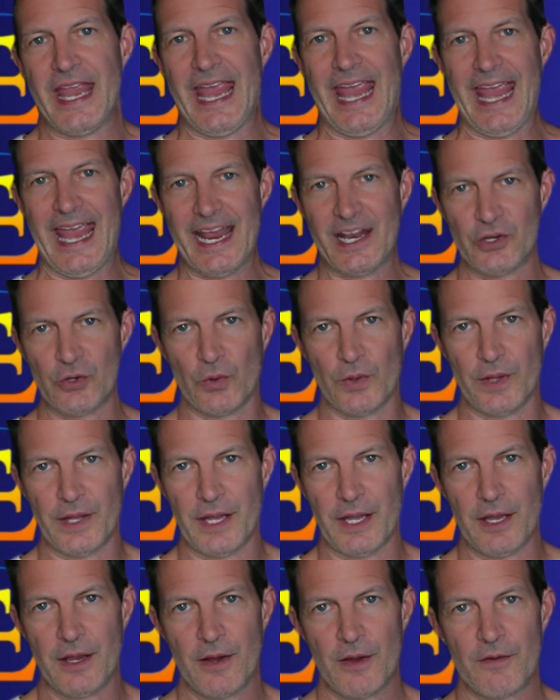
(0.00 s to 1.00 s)

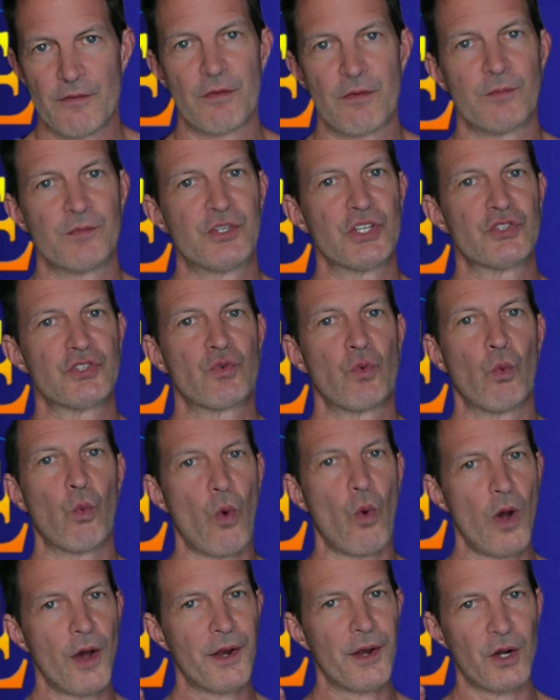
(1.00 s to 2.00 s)
annually from just
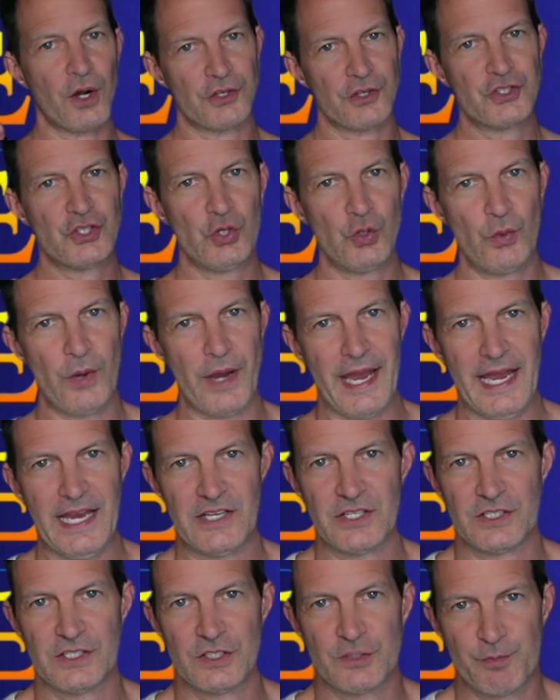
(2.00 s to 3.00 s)
one or two
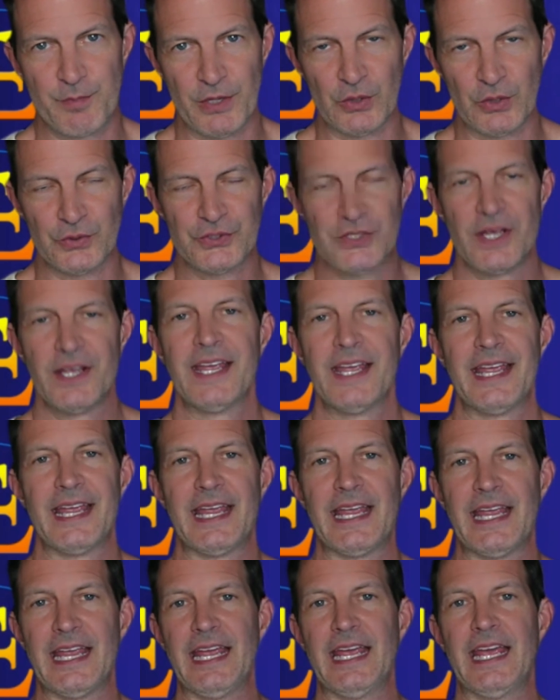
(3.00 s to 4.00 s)
agents built
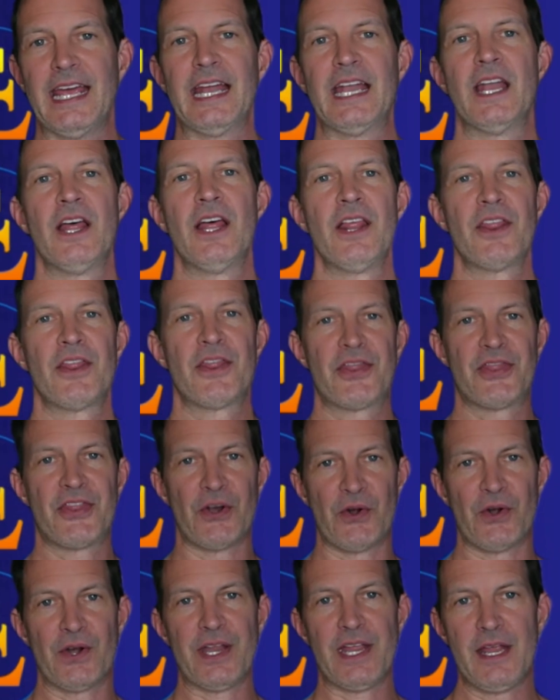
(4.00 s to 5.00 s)
in
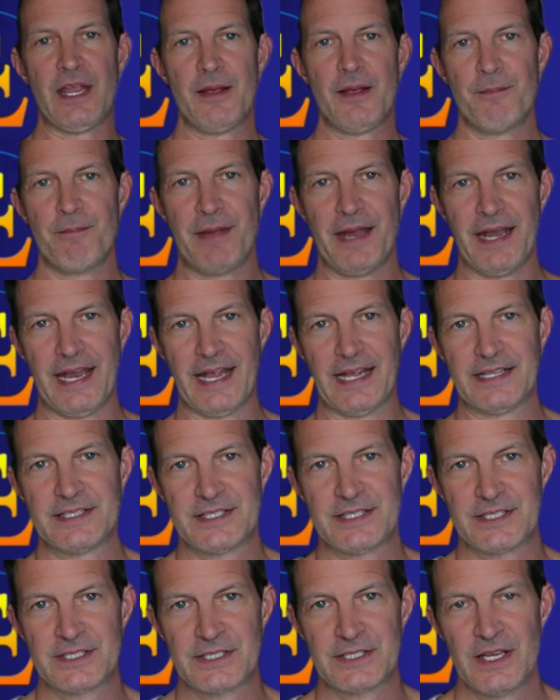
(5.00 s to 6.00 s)
30
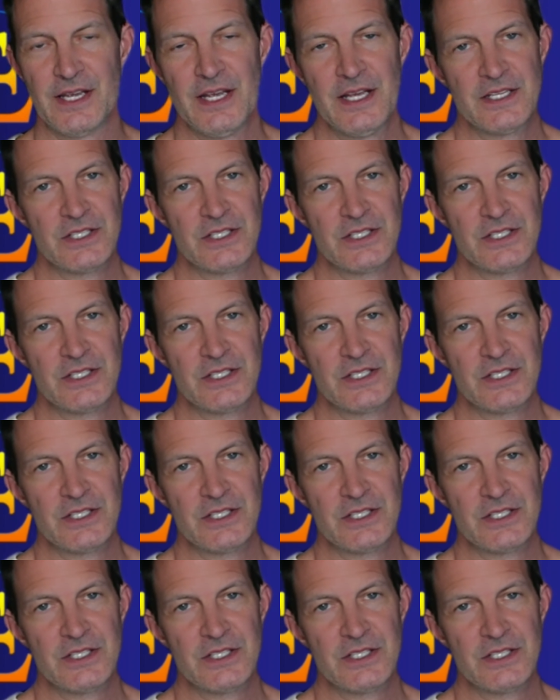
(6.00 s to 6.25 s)
minutes.